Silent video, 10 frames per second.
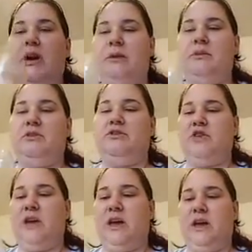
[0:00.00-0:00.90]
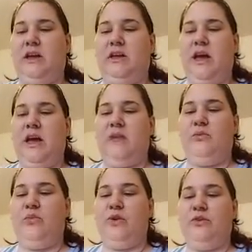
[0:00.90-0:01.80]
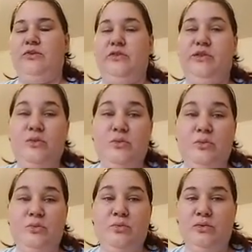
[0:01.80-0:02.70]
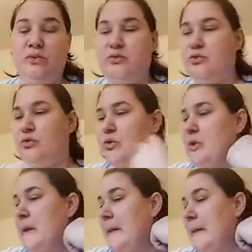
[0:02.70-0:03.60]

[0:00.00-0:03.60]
I'm in shade N12 Neutral.